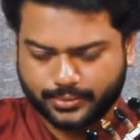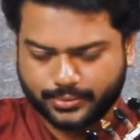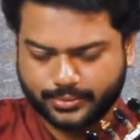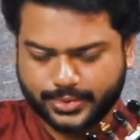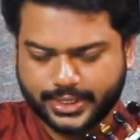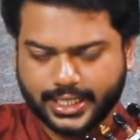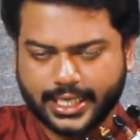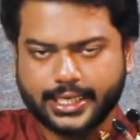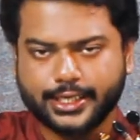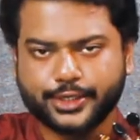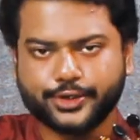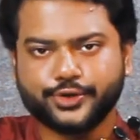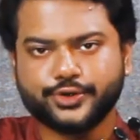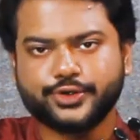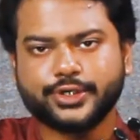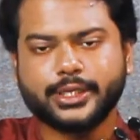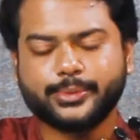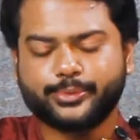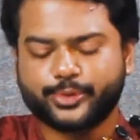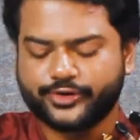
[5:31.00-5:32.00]
they
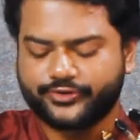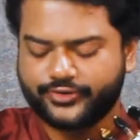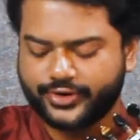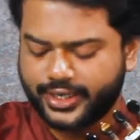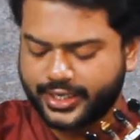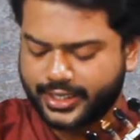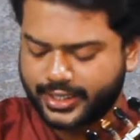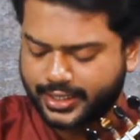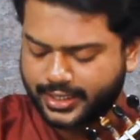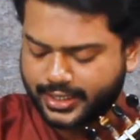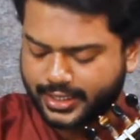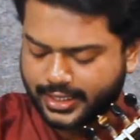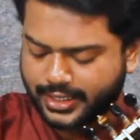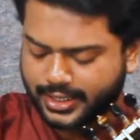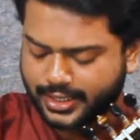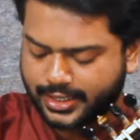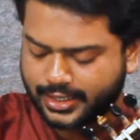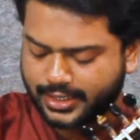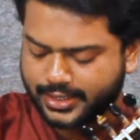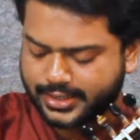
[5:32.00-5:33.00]
usually prefer
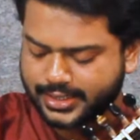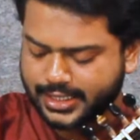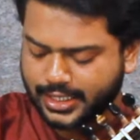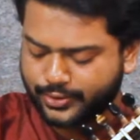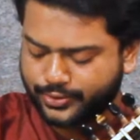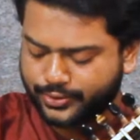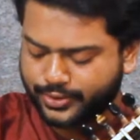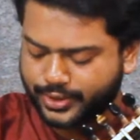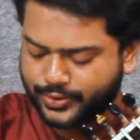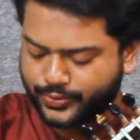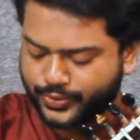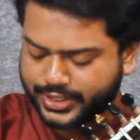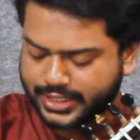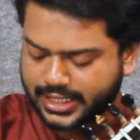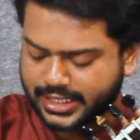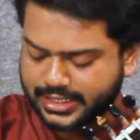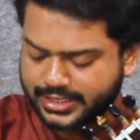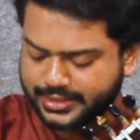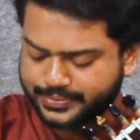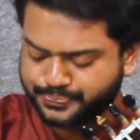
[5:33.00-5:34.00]
a sound which
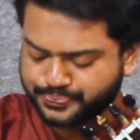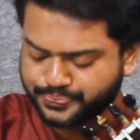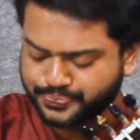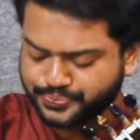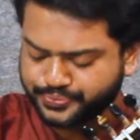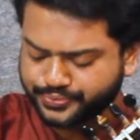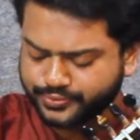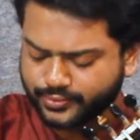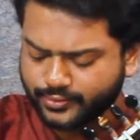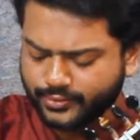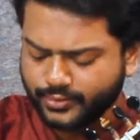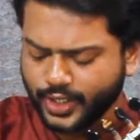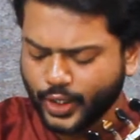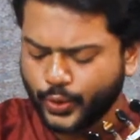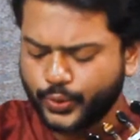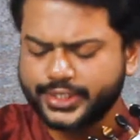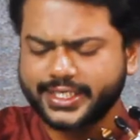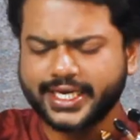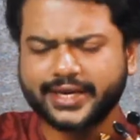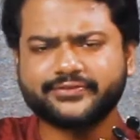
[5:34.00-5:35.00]

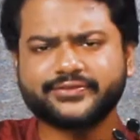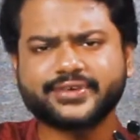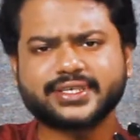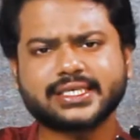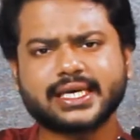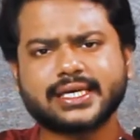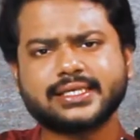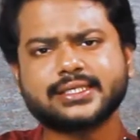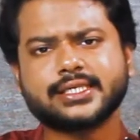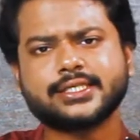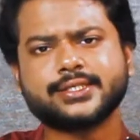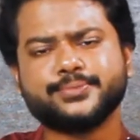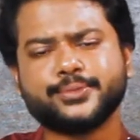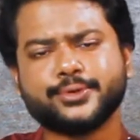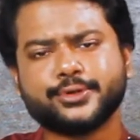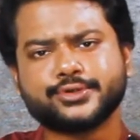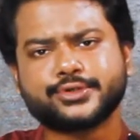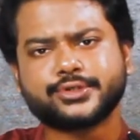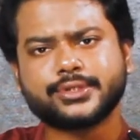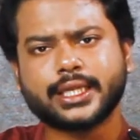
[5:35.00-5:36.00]
emphasizes
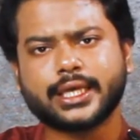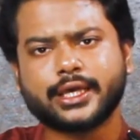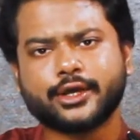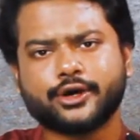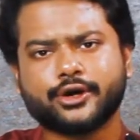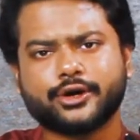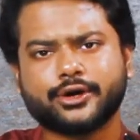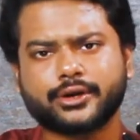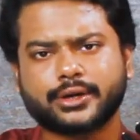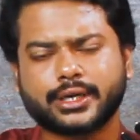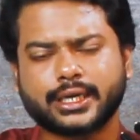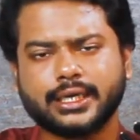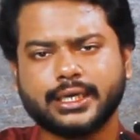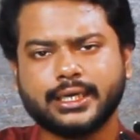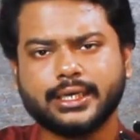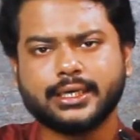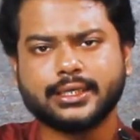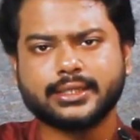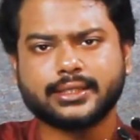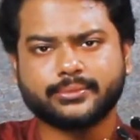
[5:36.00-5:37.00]
mostly on
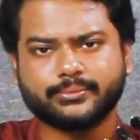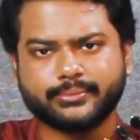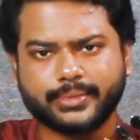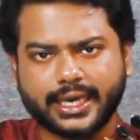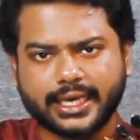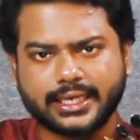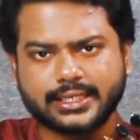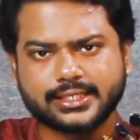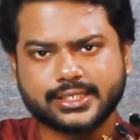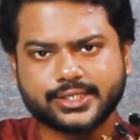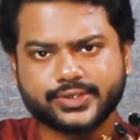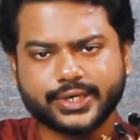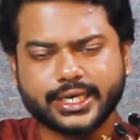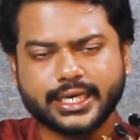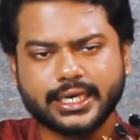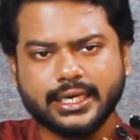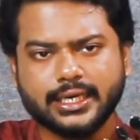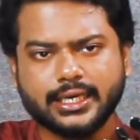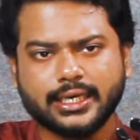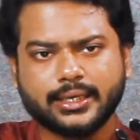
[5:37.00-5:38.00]
the main
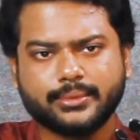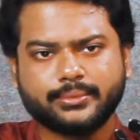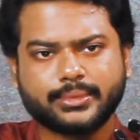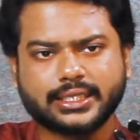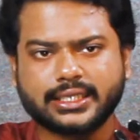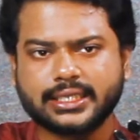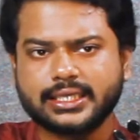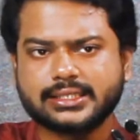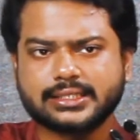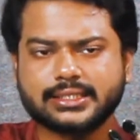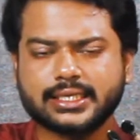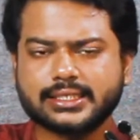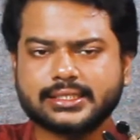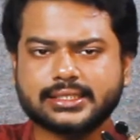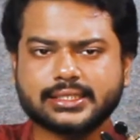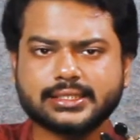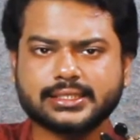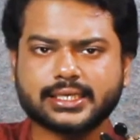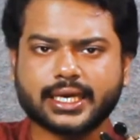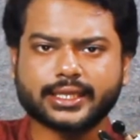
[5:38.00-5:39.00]
string, but these
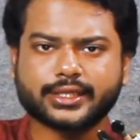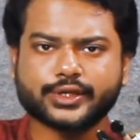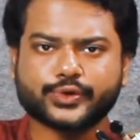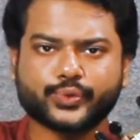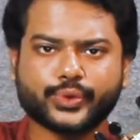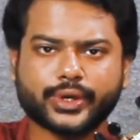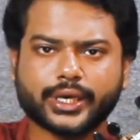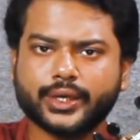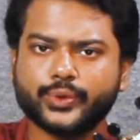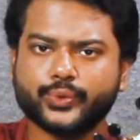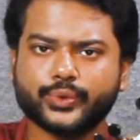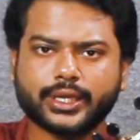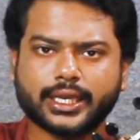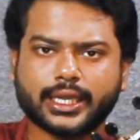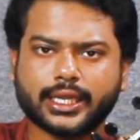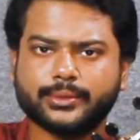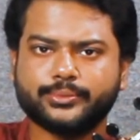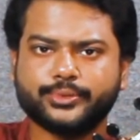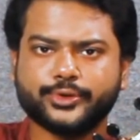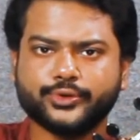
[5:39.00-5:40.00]
lessons either way will
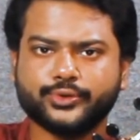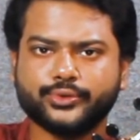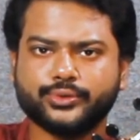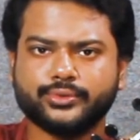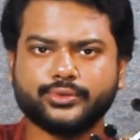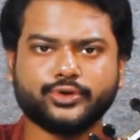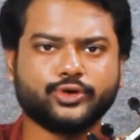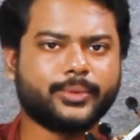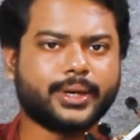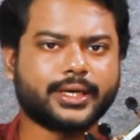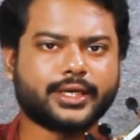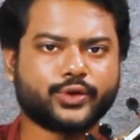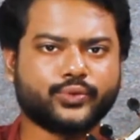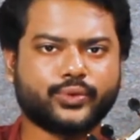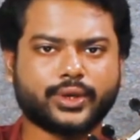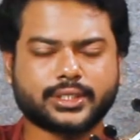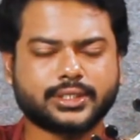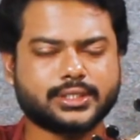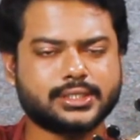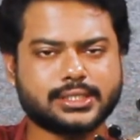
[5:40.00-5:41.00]
help you no matter
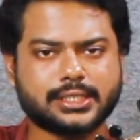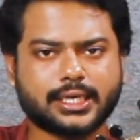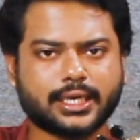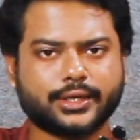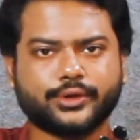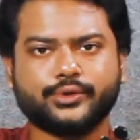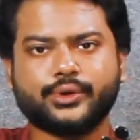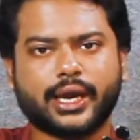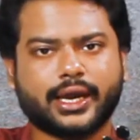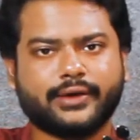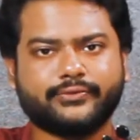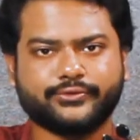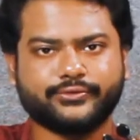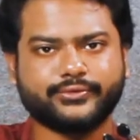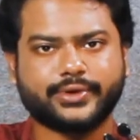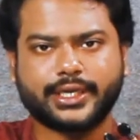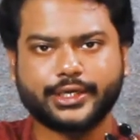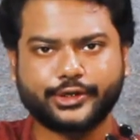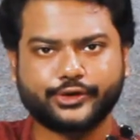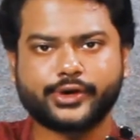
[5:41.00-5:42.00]
what sitar you
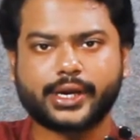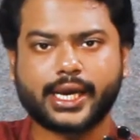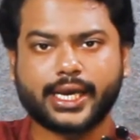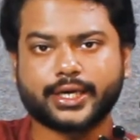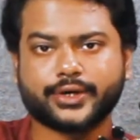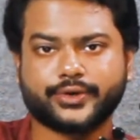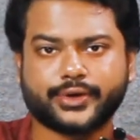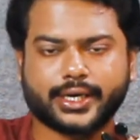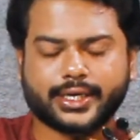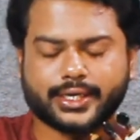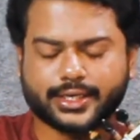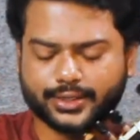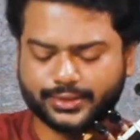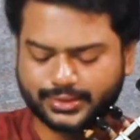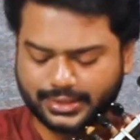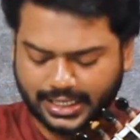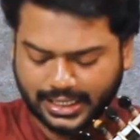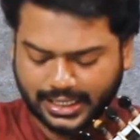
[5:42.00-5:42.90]
have in your hand right now.